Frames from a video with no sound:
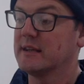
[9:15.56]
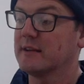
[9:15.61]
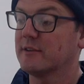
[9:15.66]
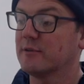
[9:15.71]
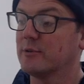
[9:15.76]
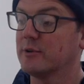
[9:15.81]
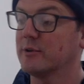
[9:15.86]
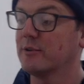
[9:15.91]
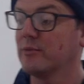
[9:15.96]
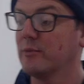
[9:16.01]
this
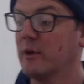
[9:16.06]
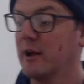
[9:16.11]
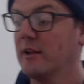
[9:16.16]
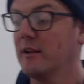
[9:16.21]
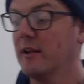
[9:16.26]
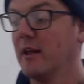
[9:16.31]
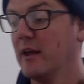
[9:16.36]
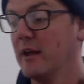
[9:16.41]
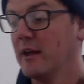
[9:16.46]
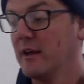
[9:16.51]
one as
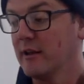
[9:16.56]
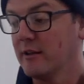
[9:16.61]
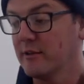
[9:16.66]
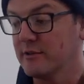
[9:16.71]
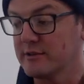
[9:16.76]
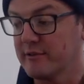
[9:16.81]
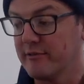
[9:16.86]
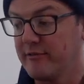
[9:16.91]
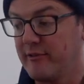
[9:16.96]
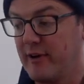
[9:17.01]
well.
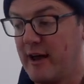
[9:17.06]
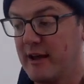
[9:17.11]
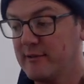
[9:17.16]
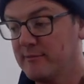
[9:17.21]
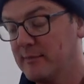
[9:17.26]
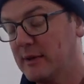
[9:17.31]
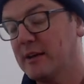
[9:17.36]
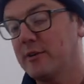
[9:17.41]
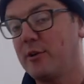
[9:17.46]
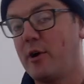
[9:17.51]
There's a five
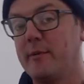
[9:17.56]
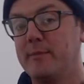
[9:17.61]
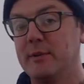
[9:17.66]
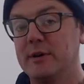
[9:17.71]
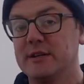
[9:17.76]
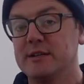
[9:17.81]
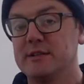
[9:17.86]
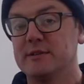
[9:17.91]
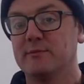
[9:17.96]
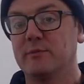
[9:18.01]
minute hop
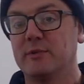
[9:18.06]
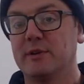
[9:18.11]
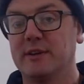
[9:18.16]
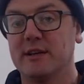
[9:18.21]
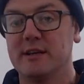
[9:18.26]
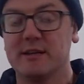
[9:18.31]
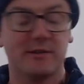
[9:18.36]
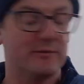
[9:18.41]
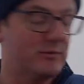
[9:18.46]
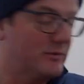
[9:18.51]
addition with
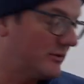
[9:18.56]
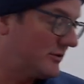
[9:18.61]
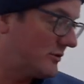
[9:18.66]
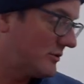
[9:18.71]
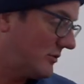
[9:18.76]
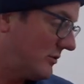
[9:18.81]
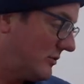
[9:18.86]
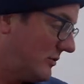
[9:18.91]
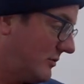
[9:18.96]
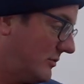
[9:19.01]
this,
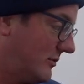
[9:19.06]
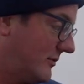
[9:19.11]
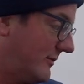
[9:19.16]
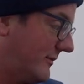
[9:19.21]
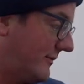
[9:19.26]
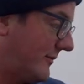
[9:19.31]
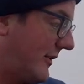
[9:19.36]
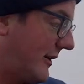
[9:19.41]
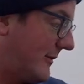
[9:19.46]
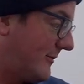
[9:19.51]
so
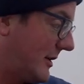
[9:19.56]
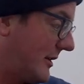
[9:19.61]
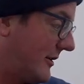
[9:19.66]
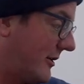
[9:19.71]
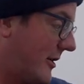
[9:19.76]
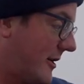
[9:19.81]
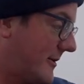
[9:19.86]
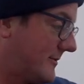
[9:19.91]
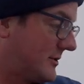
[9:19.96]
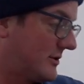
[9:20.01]
five minute
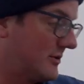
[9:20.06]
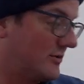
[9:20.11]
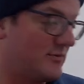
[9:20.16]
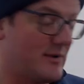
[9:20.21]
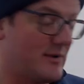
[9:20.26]
hops is